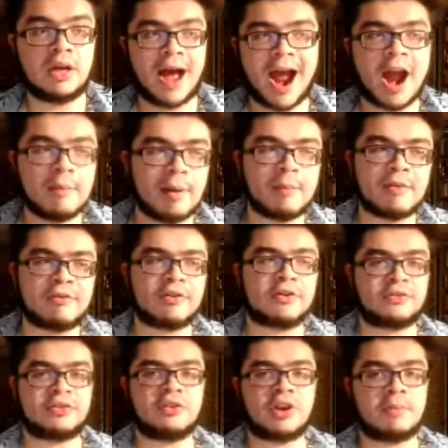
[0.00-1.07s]
I remember
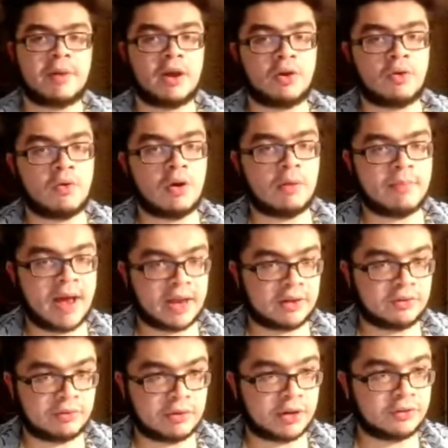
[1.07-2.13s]
first hearing about Gore back
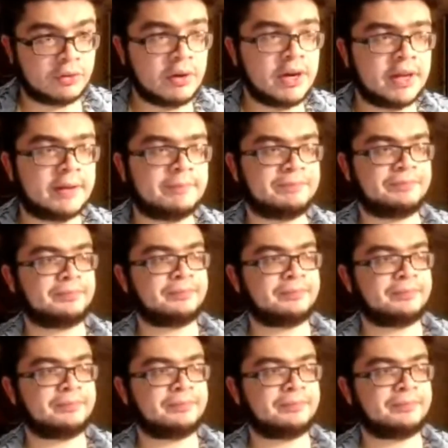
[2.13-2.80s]
in 2020.